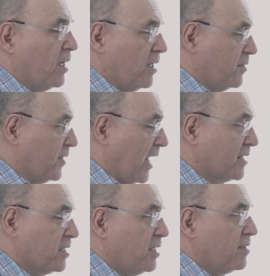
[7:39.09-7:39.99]
uh,
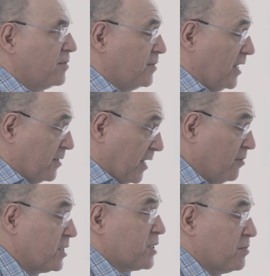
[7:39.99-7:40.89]
that, that
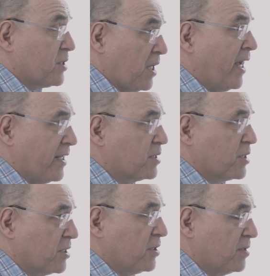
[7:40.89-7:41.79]
there is some science
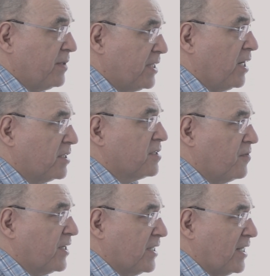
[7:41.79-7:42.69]
still to be done to
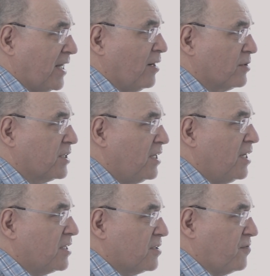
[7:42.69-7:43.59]
figure that out,
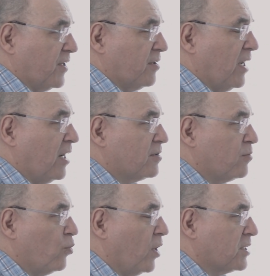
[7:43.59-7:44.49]
to figure out
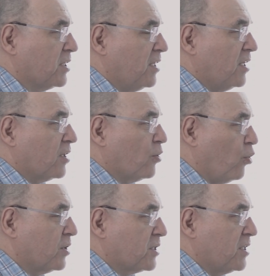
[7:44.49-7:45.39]
what
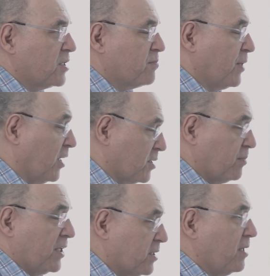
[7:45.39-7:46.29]
causes, because,
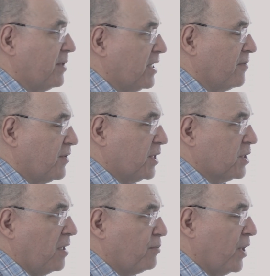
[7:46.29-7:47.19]
because let me give the
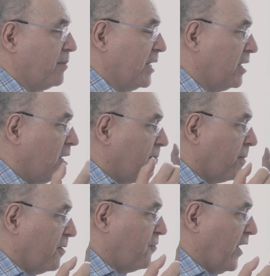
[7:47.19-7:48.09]
example. I mean,
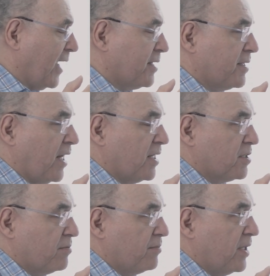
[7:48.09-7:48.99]
the fact
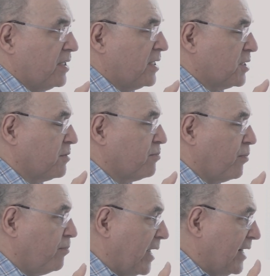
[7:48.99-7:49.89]
that it is
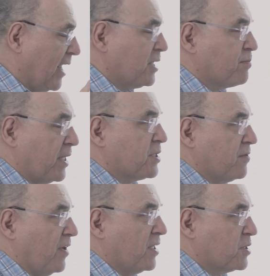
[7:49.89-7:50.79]
many aspects
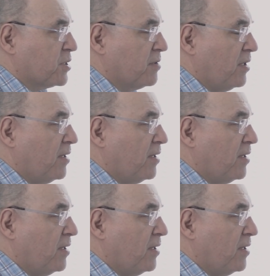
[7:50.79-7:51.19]
of us